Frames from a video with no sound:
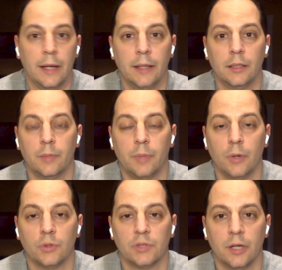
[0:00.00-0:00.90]
I ended
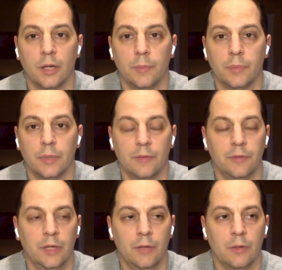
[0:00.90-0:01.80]
up posting up,
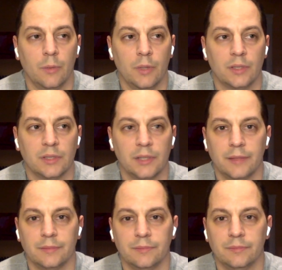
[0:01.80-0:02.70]
I forget what it was,
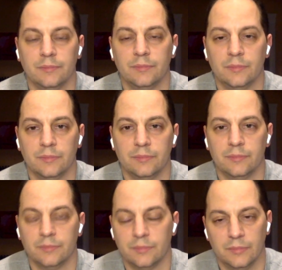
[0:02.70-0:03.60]
like
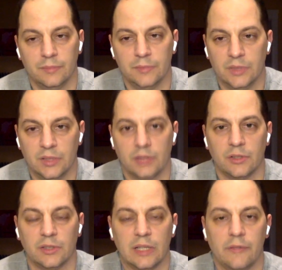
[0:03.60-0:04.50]

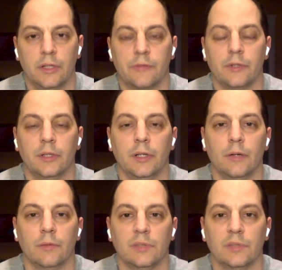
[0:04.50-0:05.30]
6 or 7 different, you